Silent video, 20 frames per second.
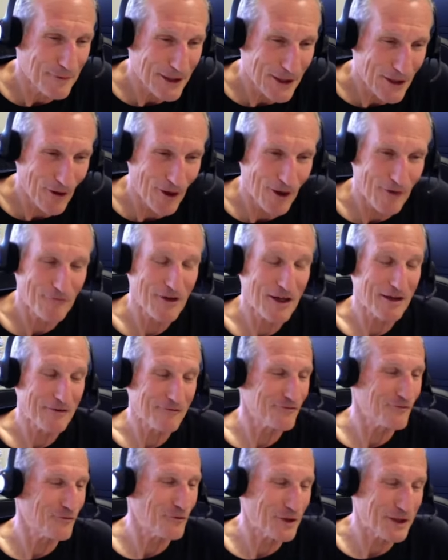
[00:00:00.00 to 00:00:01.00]
you know,
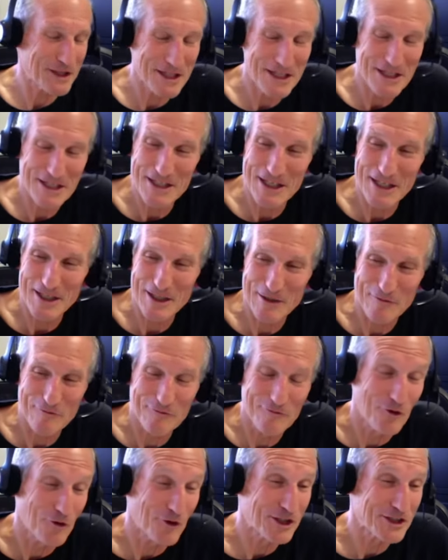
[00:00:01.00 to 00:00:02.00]

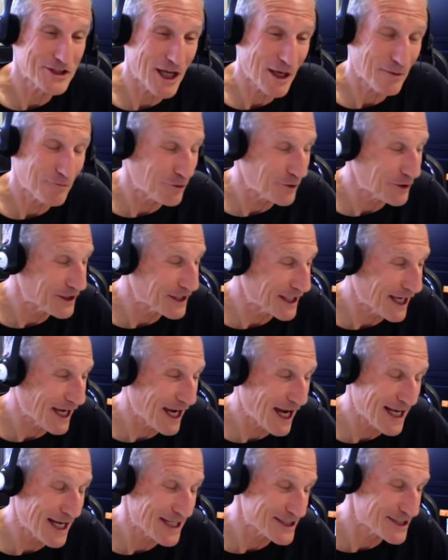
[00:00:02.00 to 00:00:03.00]
for example, with the
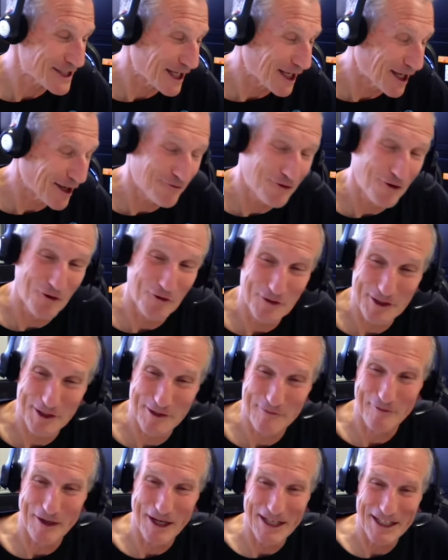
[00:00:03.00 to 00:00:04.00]
cats that I've owned in
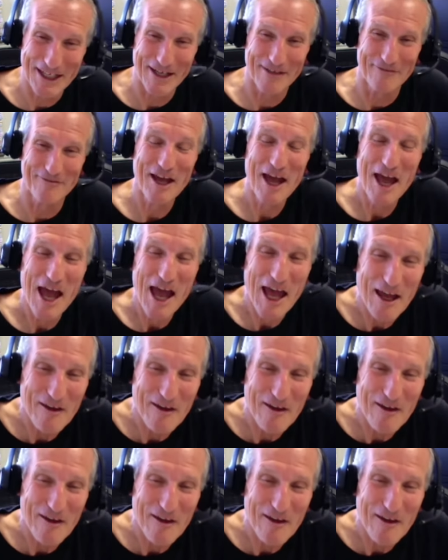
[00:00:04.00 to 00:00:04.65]
my life,